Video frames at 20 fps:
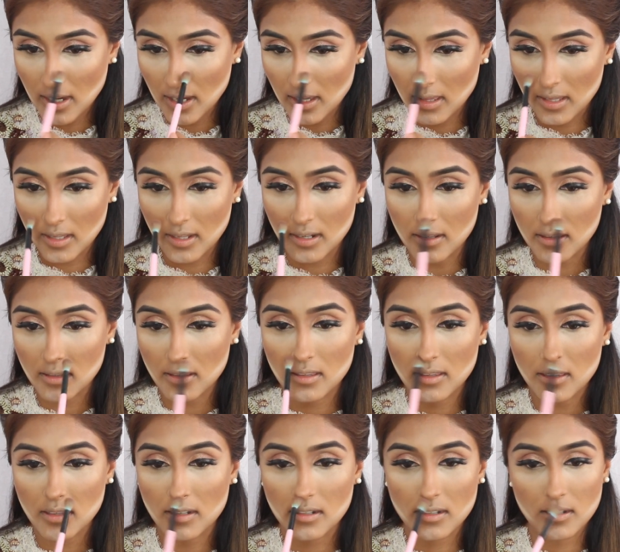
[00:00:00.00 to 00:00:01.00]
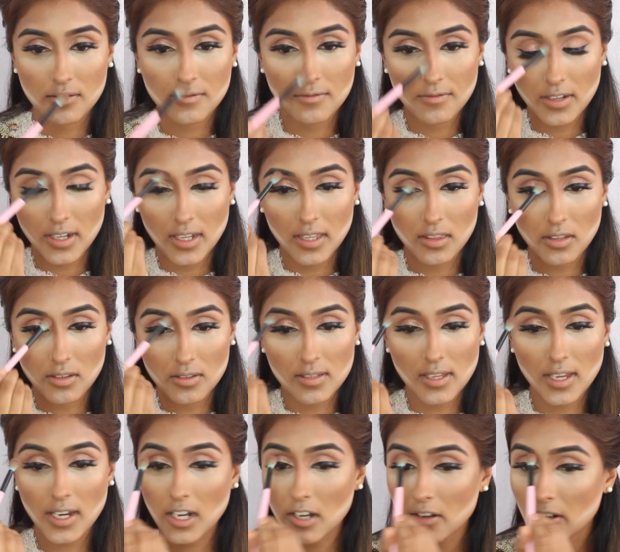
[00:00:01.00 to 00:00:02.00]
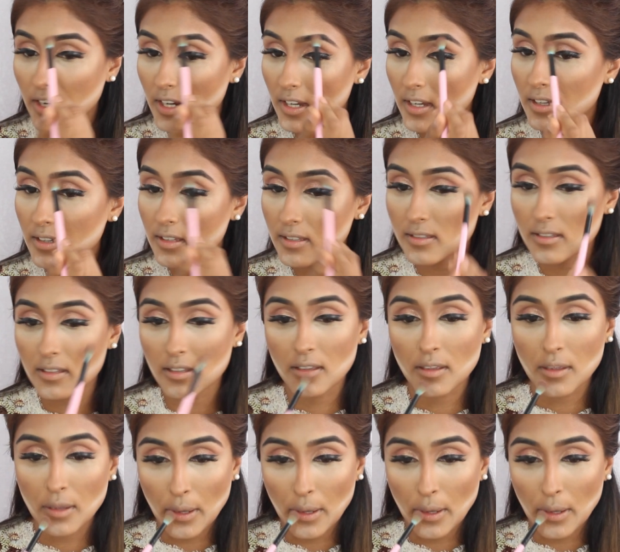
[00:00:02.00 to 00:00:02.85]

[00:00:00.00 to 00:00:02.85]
and then define those areas,